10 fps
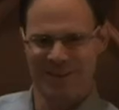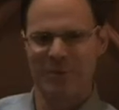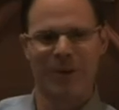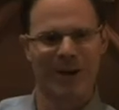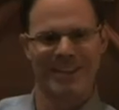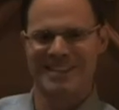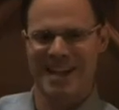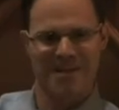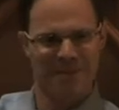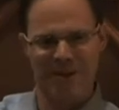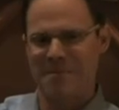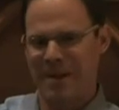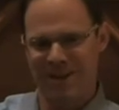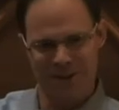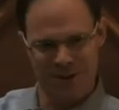this is one step in a
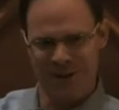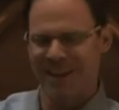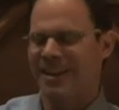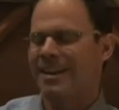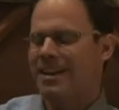big journey.